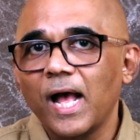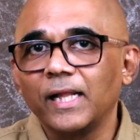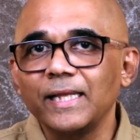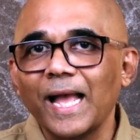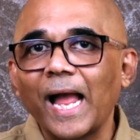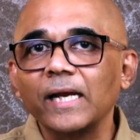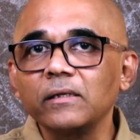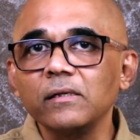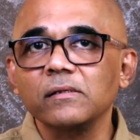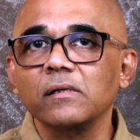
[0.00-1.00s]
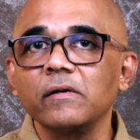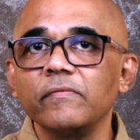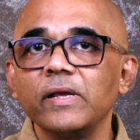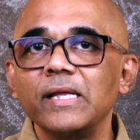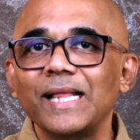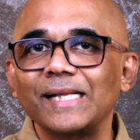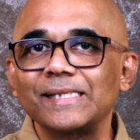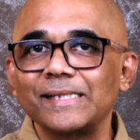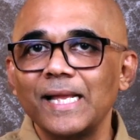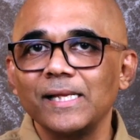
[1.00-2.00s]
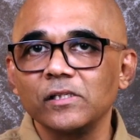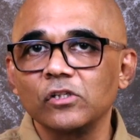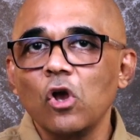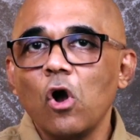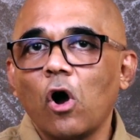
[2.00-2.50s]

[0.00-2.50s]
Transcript: and the actors convey that sense